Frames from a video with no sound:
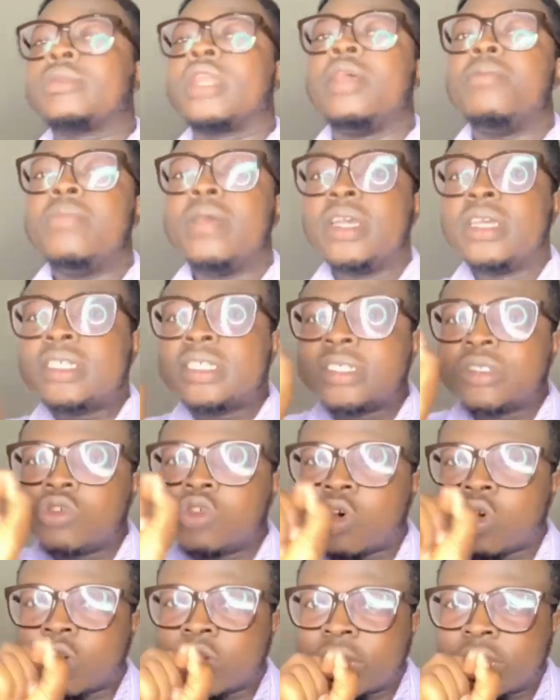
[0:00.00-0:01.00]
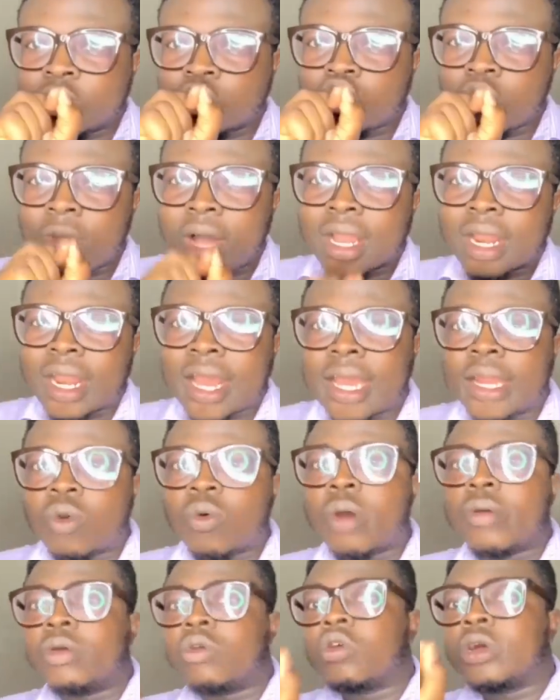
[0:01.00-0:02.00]
It means the stomach lining,
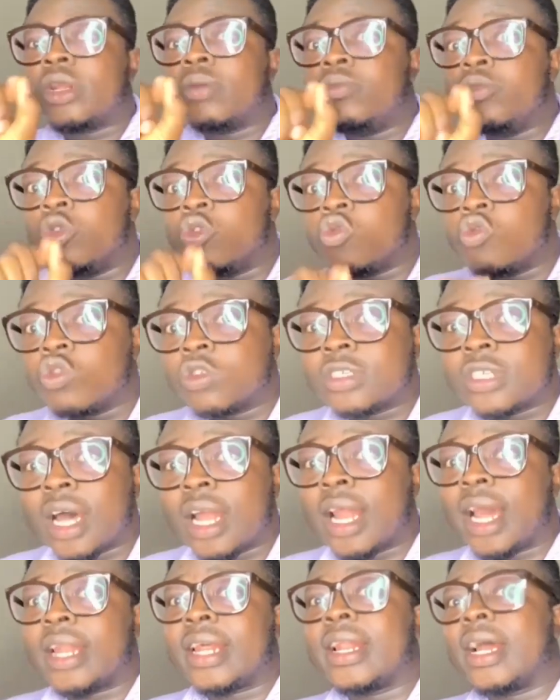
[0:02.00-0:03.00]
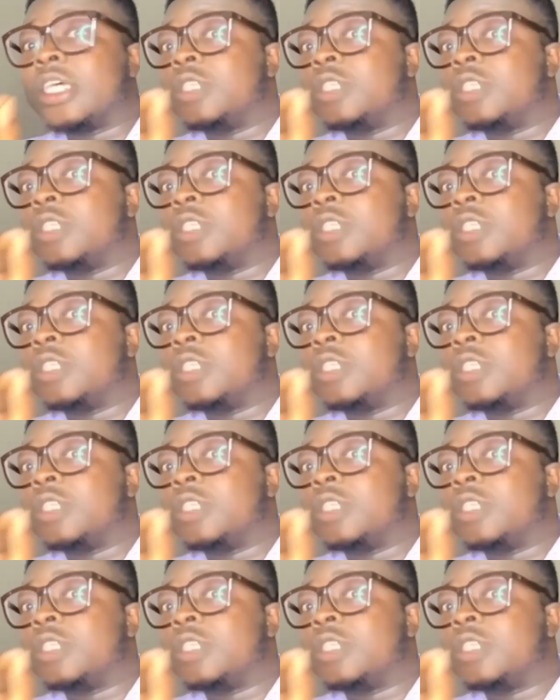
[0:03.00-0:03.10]
what we call the mucosa lining,